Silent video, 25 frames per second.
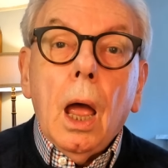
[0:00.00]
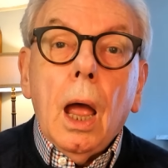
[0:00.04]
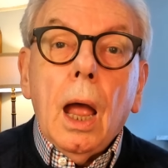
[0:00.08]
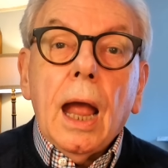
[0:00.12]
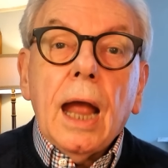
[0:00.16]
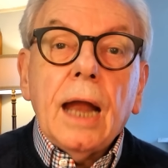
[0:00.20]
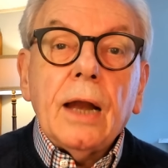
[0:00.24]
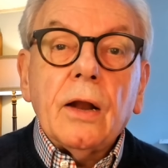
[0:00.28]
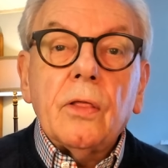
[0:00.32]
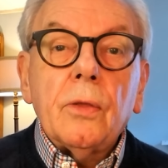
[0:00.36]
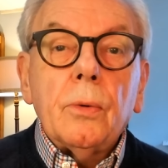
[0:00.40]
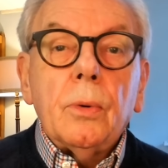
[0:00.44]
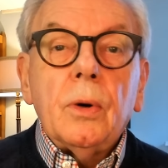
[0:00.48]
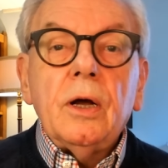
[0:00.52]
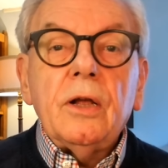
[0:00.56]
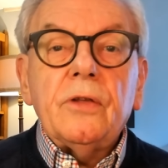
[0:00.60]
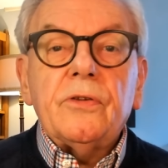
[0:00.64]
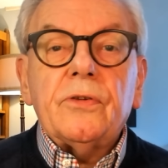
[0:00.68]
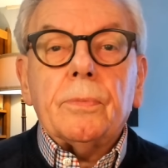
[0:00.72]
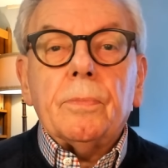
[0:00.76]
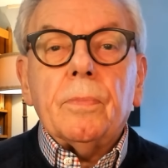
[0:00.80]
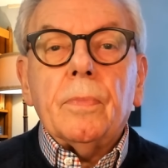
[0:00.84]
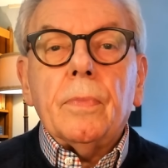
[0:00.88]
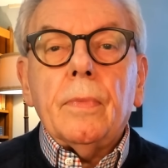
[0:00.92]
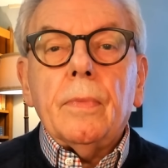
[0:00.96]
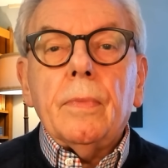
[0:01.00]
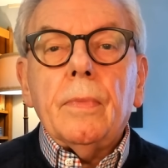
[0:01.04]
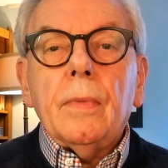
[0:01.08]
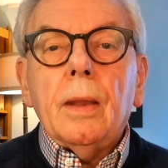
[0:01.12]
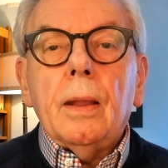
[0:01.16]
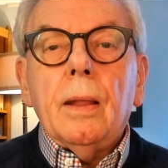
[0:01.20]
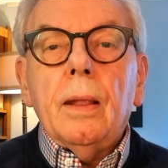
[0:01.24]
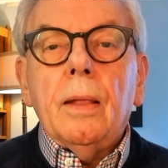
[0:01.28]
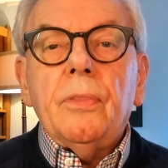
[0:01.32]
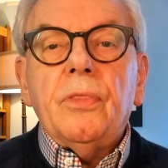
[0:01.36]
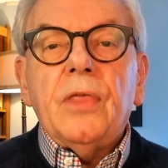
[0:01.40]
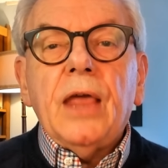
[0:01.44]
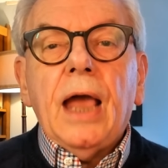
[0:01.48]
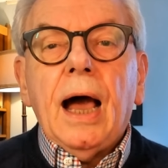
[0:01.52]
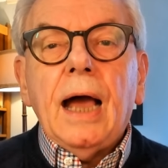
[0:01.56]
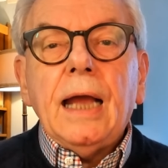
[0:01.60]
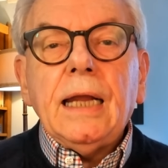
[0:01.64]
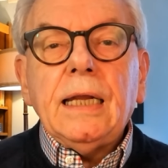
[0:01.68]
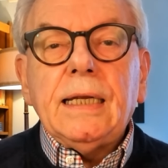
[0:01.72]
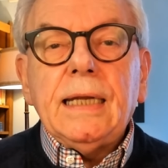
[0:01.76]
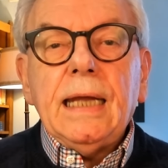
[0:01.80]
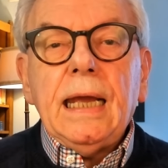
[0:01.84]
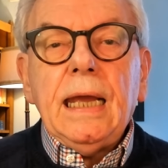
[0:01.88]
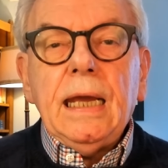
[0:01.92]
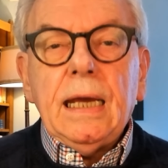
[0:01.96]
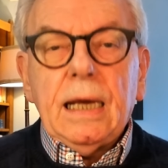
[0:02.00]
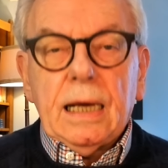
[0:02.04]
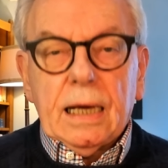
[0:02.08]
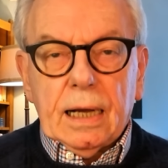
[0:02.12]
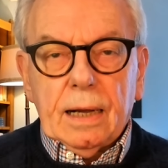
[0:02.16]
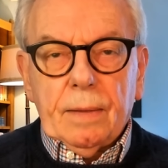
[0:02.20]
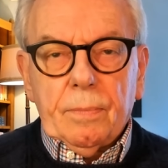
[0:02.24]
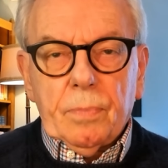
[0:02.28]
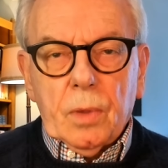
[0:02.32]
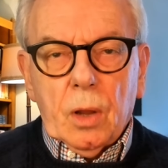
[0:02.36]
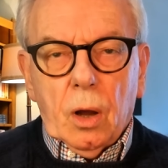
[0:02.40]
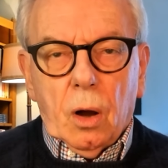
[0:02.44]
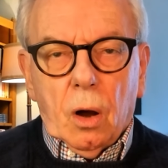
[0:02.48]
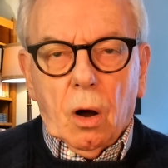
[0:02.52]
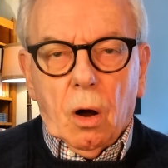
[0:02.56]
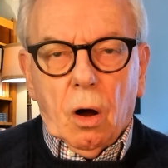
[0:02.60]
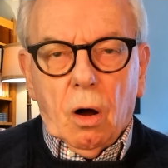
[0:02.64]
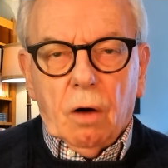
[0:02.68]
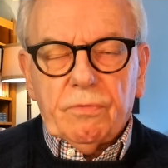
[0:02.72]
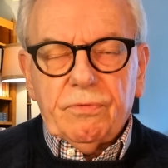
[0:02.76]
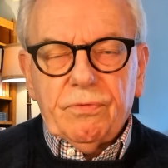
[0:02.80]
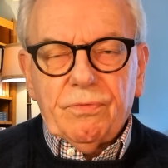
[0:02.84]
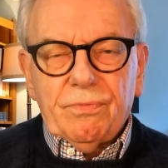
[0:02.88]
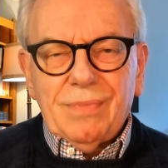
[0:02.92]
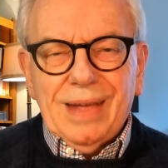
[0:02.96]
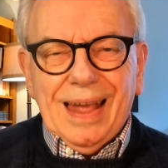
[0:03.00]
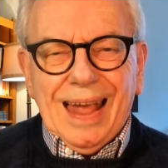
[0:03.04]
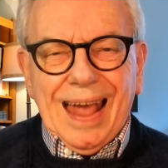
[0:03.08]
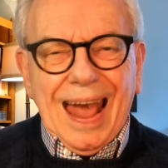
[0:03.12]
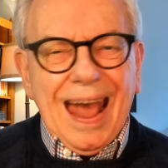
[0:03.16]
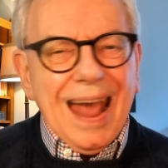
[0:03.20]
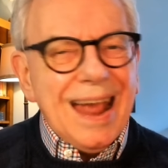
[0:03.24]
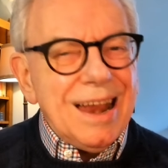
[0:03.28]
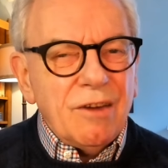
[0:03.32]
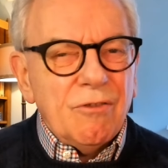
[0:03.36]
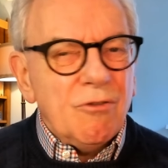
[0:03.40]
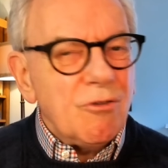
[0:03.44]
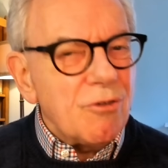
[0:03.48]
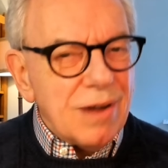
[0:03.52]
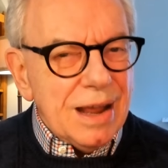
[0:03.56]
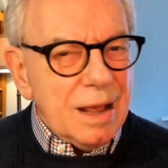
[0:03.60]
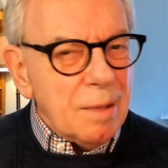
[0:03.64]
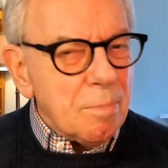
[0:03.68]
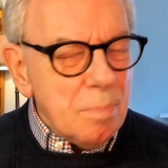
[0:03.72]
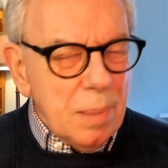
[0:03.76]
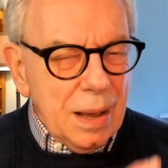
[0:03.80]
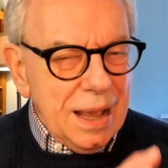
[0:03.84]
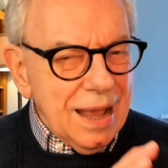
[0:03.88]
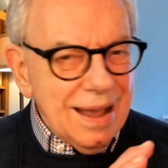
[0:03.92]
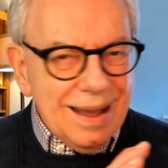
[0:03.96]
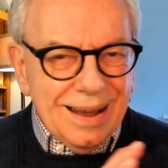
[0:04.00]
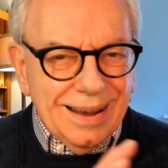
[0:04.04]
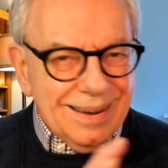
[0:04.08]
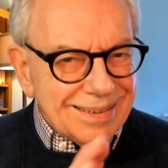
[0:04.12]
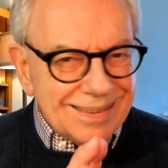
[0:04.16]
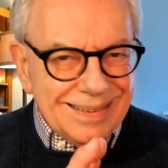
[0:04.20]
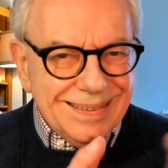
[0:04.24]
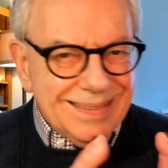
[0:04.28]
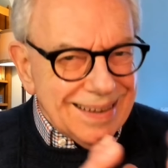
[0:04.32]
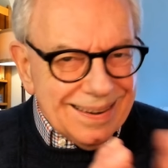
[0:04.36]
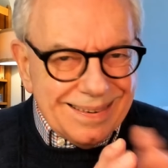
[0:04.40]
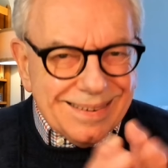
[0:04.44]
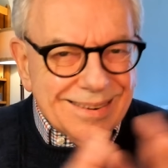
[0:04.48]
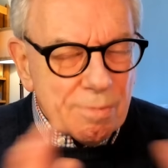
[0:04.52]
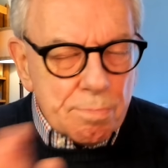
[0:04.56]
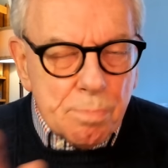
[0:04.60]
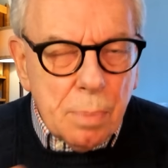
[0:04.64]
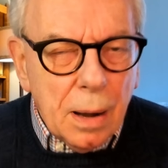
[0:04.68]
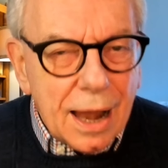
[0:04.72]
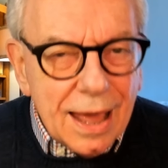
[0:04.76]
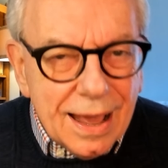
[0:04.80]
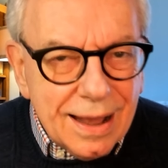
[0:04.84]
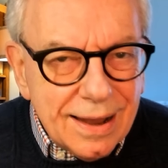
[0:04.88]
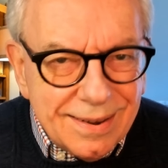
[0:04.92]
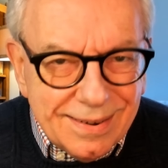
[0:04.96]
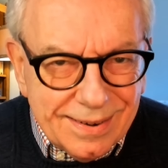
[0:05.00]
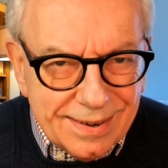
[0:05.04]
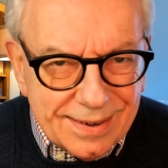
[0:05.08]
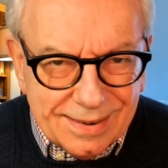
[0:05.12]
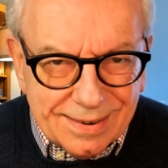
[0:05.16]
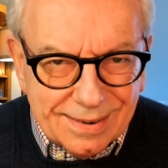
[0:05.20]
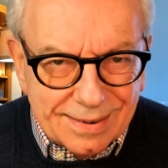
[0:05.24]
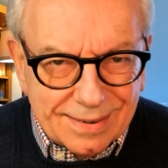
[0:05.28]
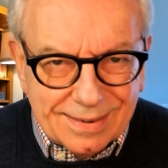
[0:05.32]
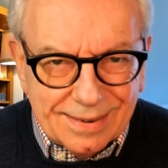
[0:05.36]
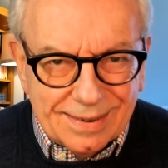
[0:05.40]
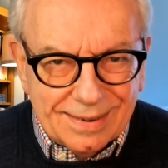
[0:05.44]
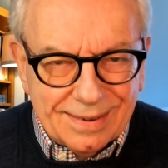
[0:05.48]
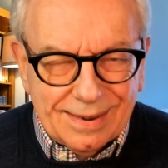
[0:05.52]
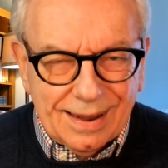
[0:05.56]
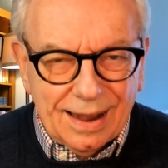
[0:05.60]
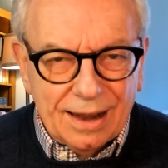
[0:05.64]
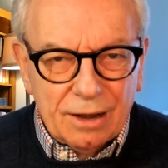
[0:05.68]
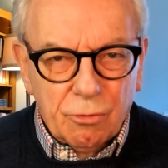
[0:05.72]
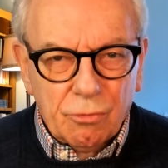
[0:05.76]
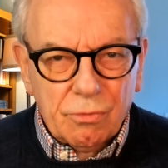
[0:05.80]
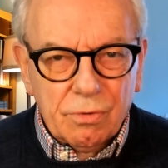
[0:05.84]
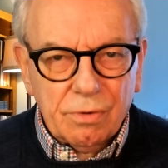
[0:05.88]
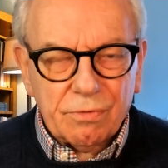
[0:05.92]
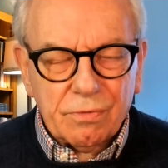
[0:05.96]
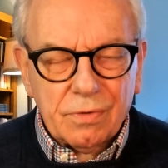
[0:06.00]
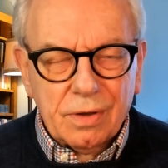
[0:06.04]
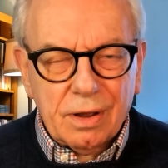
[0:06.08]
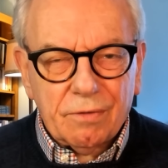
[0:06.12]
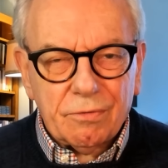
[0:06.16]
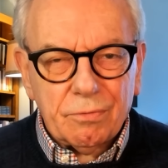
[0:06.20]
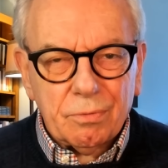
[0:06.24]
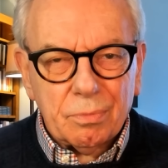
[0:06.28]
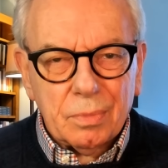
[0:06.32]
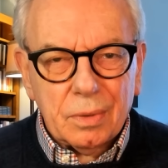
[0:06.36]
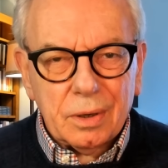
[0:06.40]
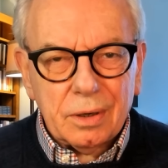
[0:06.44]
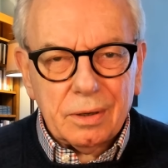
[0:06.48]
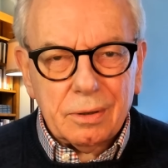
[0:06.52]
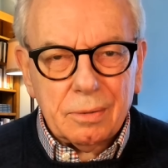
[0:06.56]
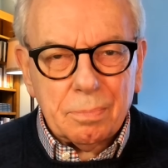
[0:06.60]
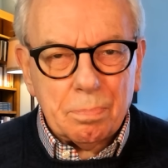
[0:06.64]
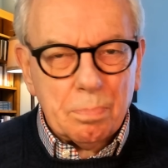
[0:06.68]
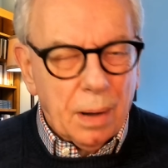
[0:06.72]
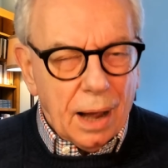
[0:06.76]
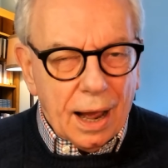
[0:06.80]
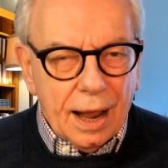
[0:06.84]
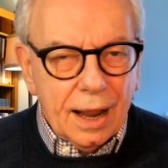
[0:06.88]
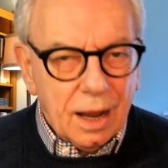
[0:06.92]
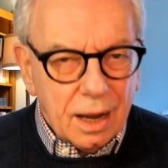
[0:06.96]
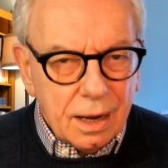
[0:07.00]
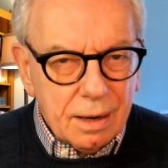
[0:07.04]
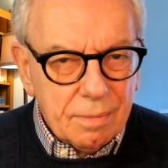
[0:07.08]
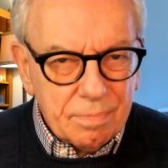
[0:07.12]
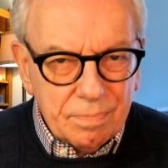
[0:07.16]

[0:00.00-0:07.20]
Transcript: In other words, the idea of Henry being displaced as the centre of government by